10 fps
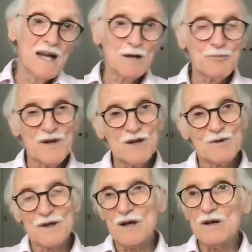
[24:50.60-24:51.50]
helping
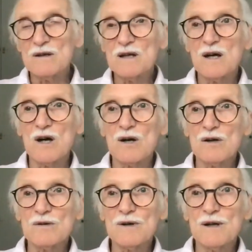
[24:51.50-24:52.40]
you along
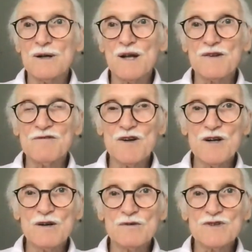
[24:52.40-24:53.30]
on another
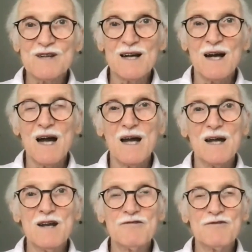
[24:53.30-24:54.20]
video, which
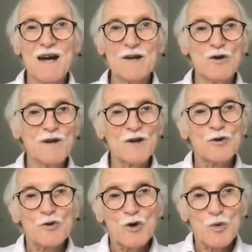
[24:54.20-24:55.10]
if I don't
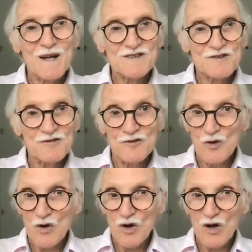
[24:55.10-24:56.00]
get a request
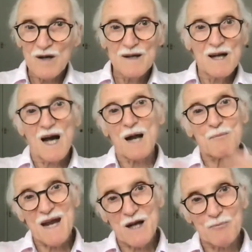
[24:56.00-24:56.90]
for, I'll
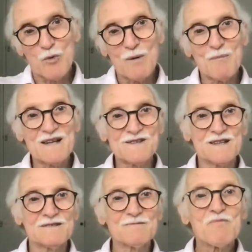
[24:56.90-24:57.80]
make up one
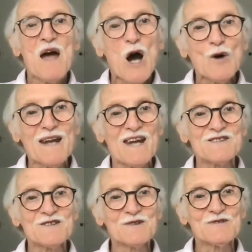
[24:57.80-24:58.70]
myself. Okay,
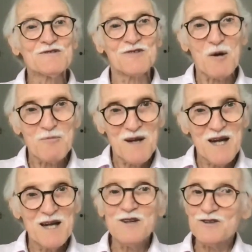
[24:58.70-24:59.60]
so from
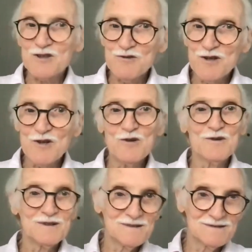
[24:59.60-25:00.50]
me to
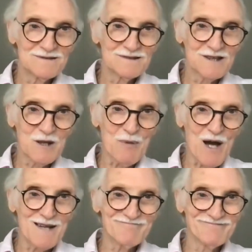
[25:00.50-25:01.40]
you,
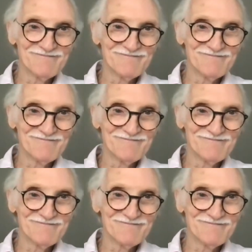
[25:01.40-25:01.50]
goodbye.